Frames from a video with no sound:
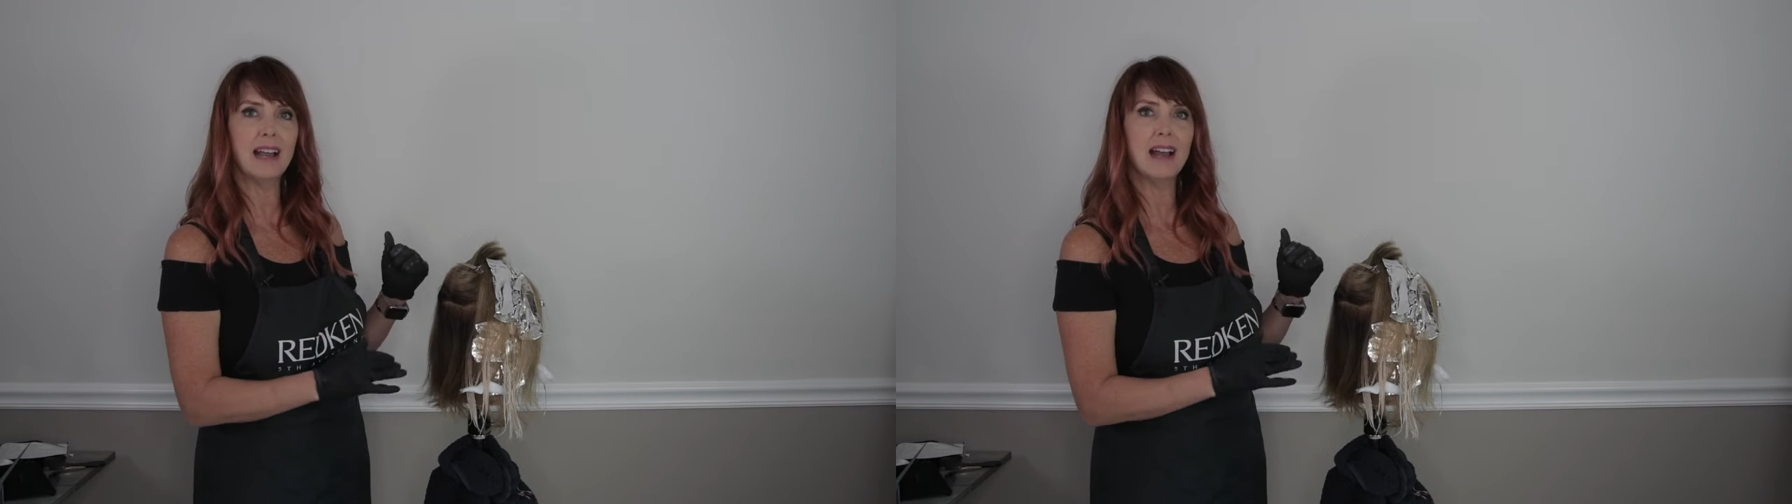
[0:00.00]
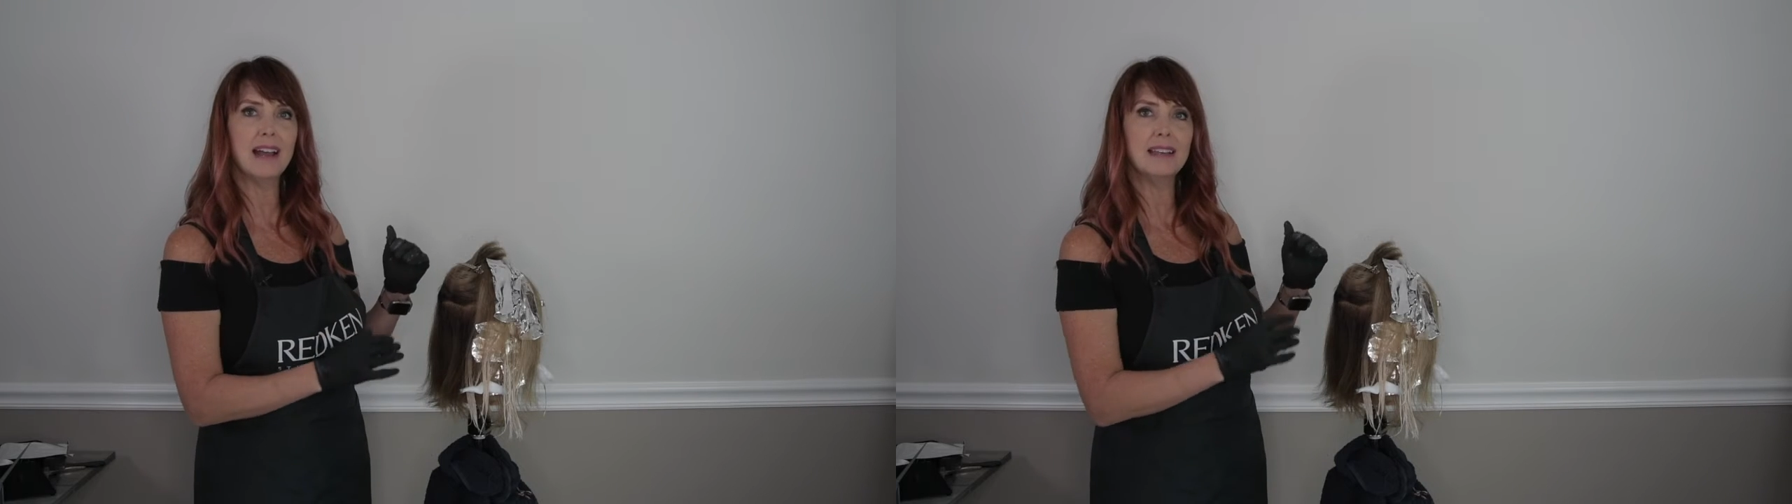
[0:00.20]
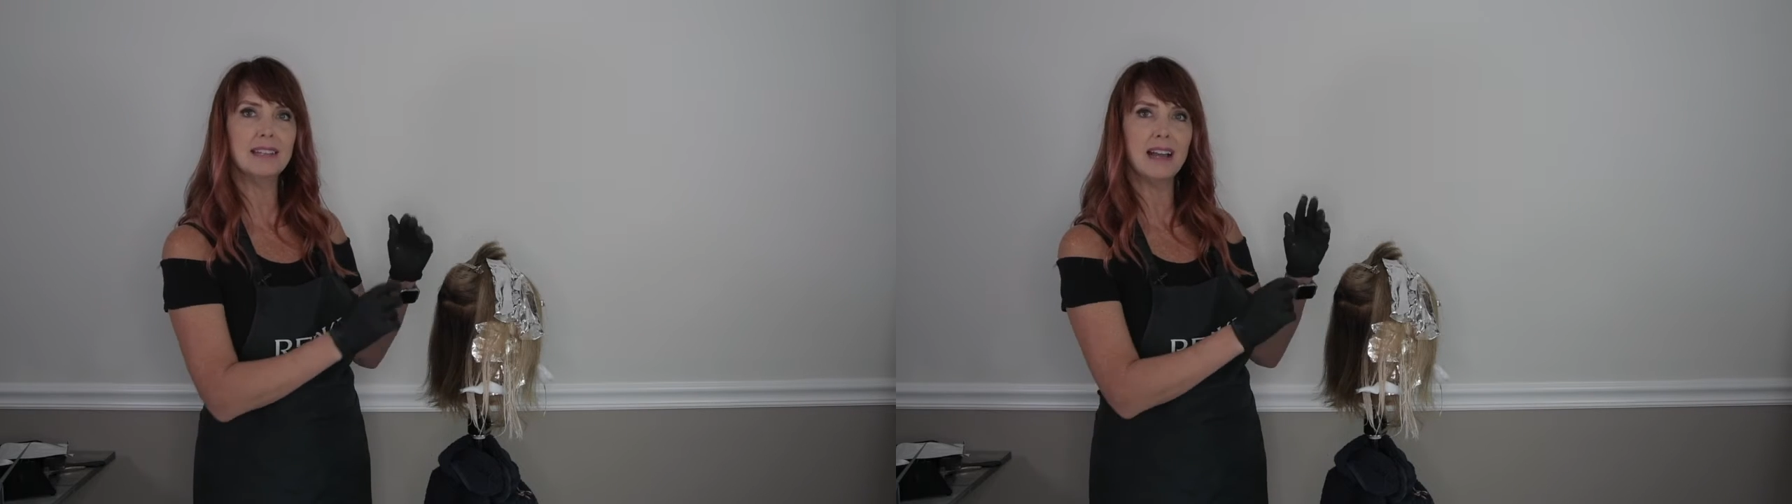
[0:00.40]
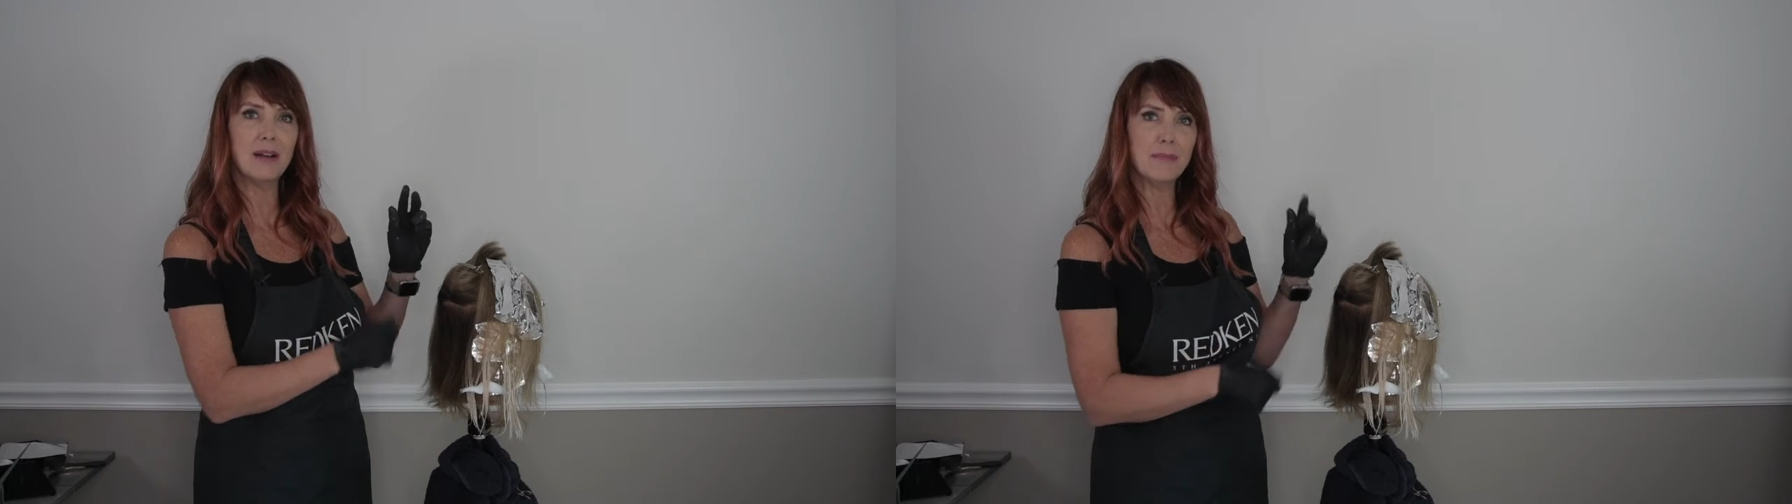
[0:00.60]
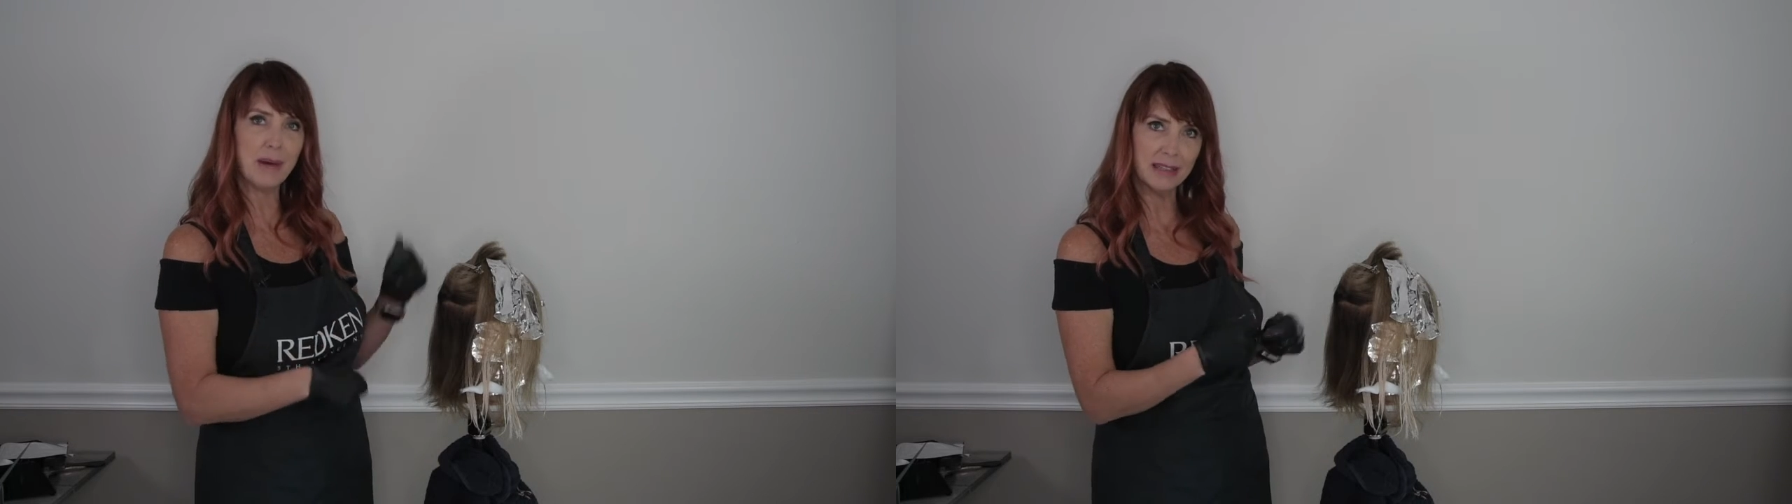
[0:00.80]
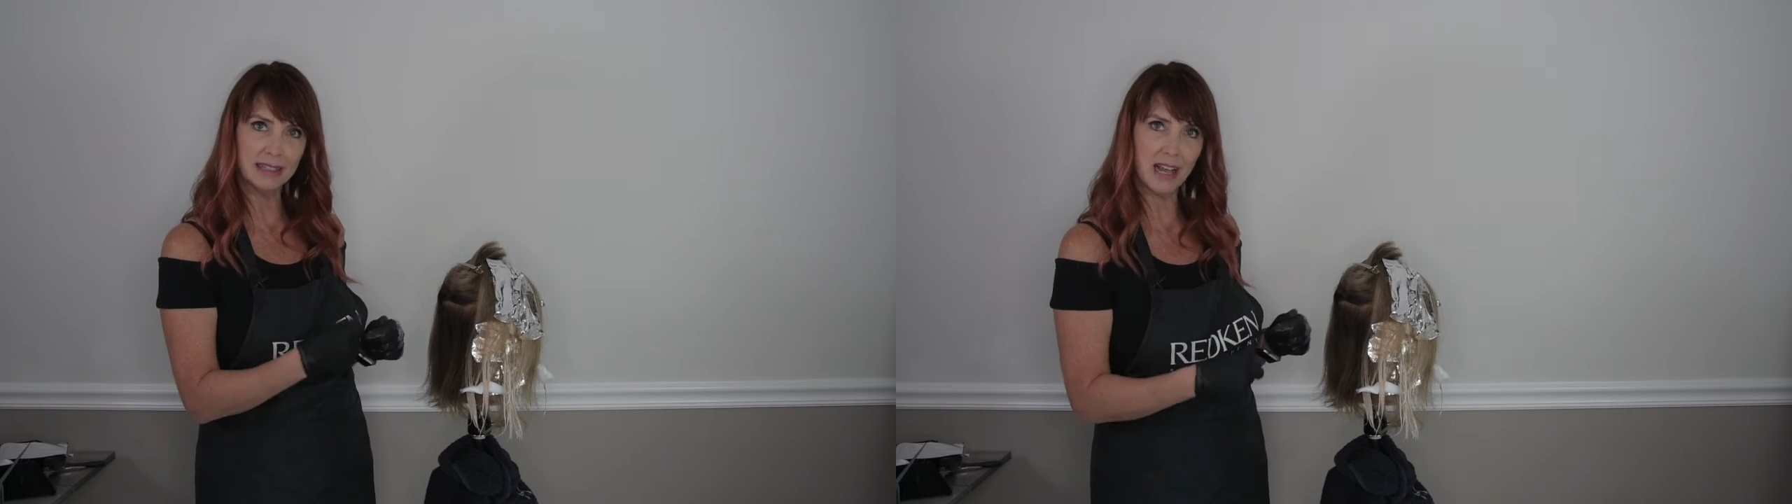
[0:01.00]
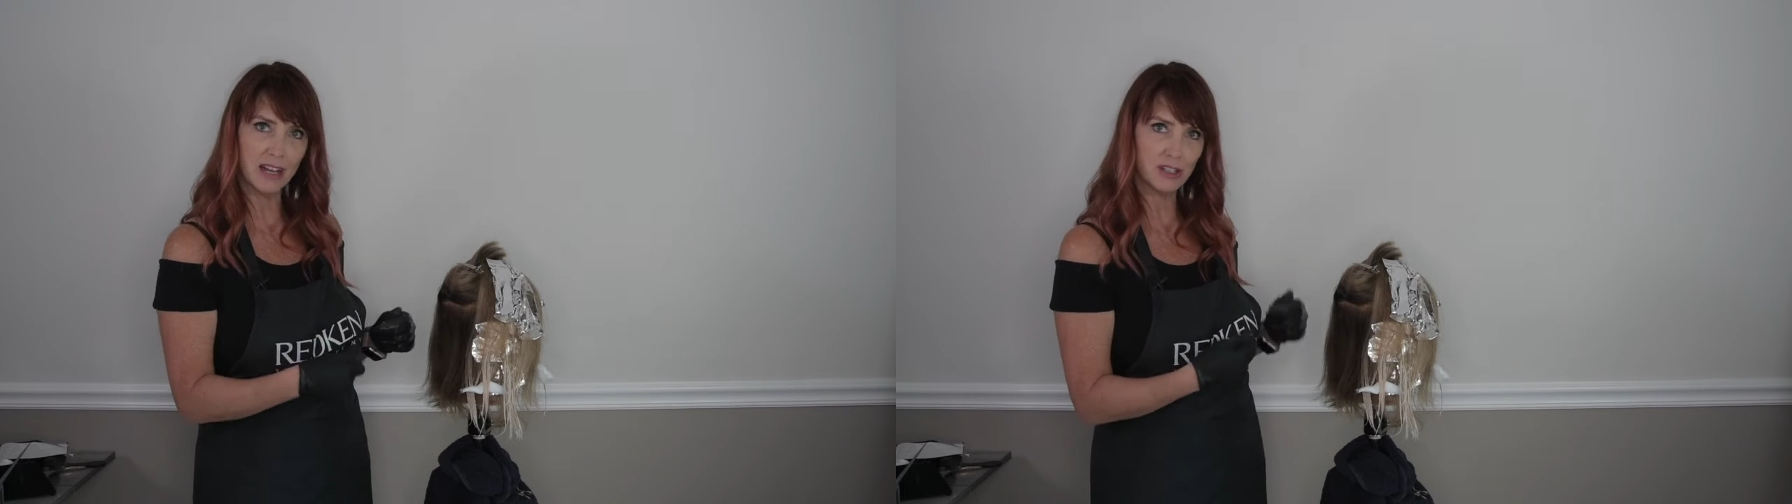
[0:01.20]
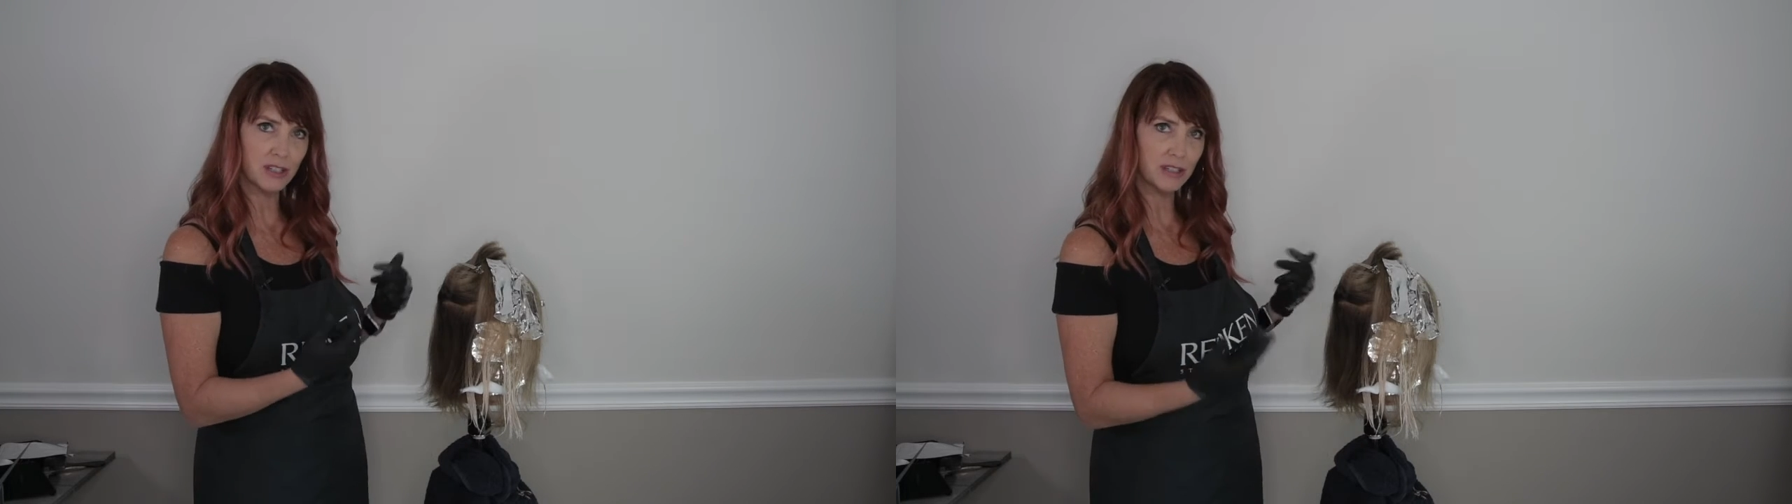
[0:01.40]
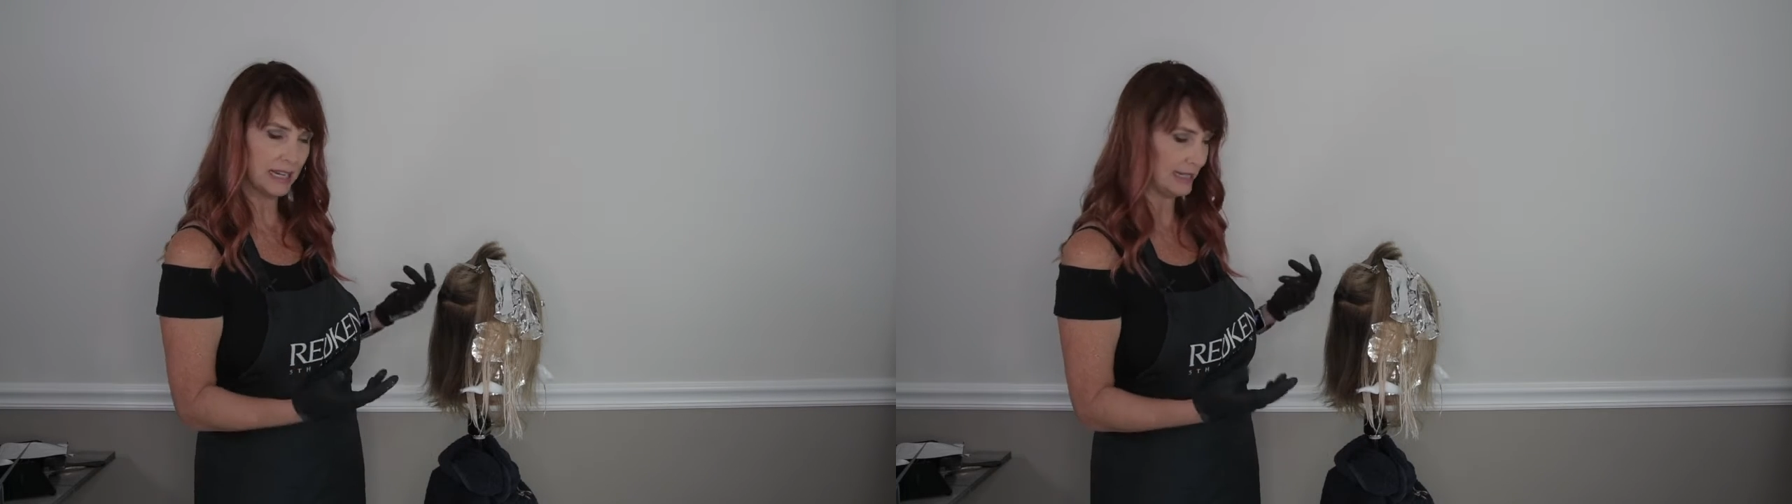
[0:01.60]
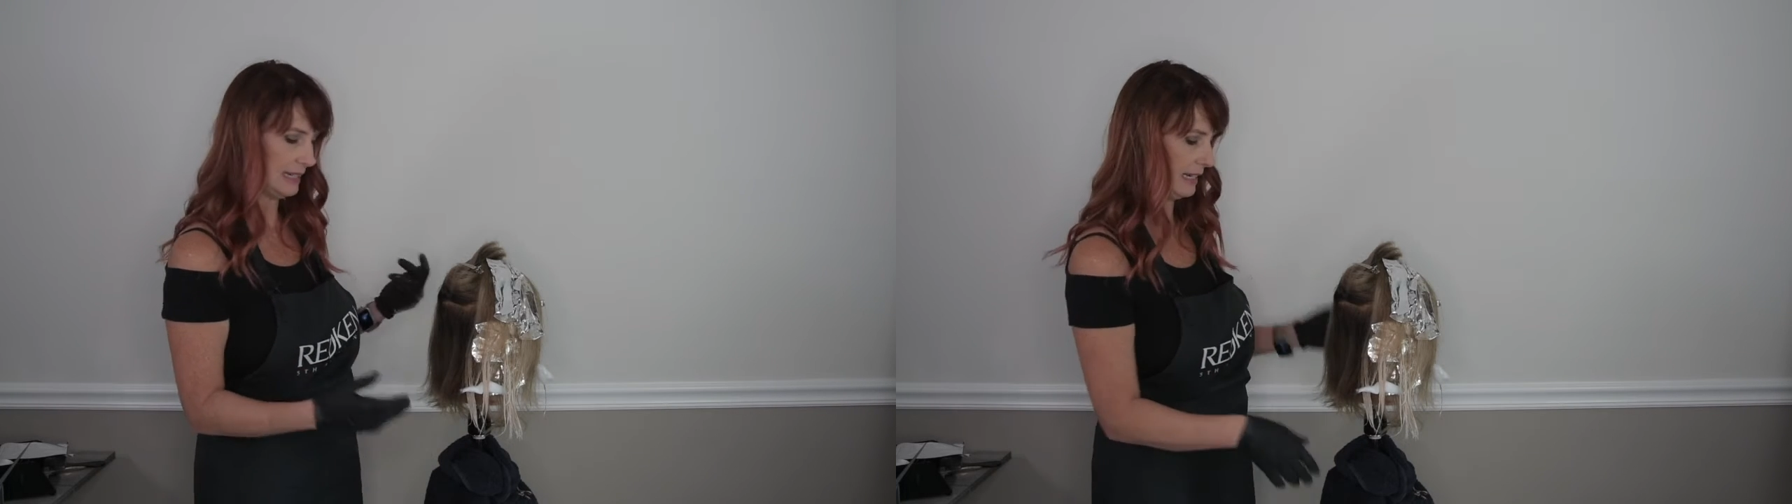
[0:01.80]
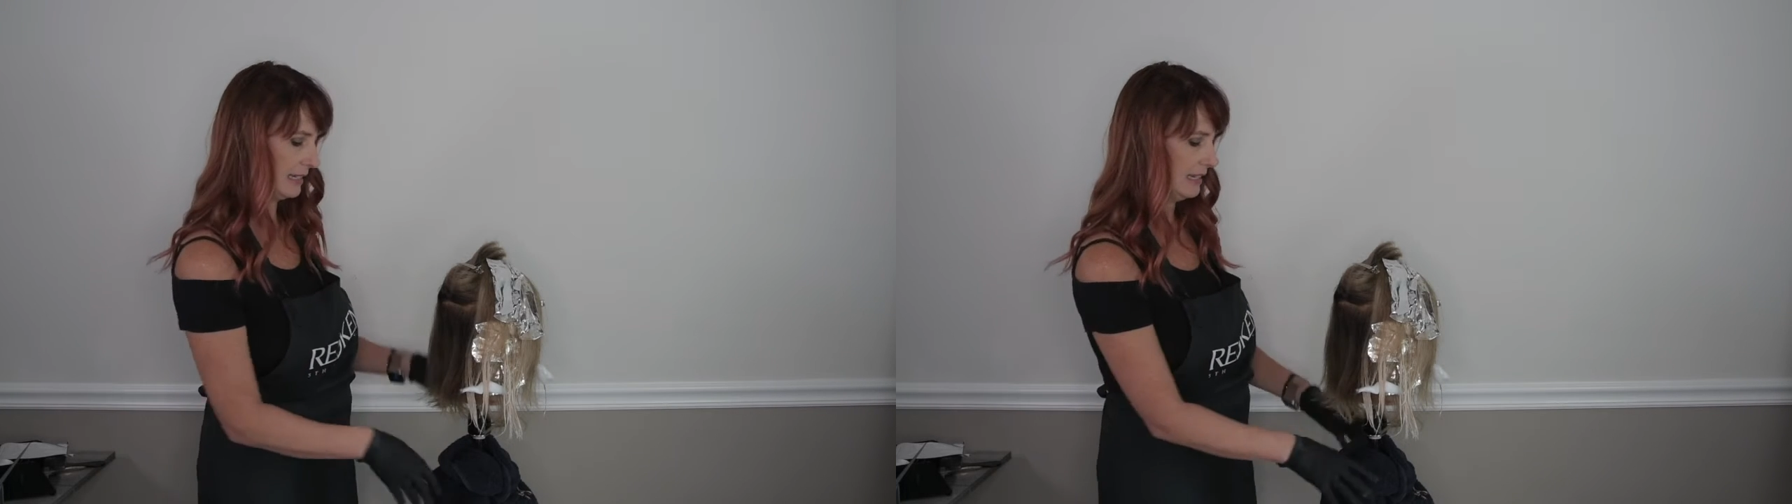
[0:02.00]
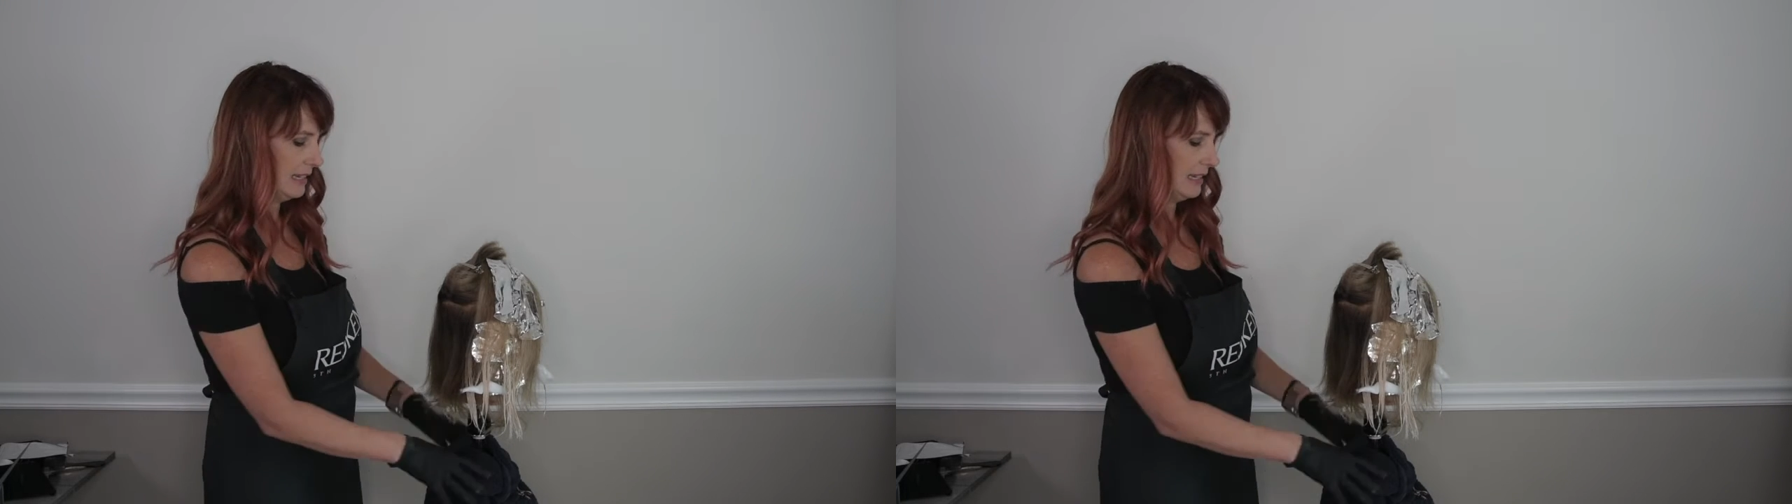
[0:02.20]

and balayage technique.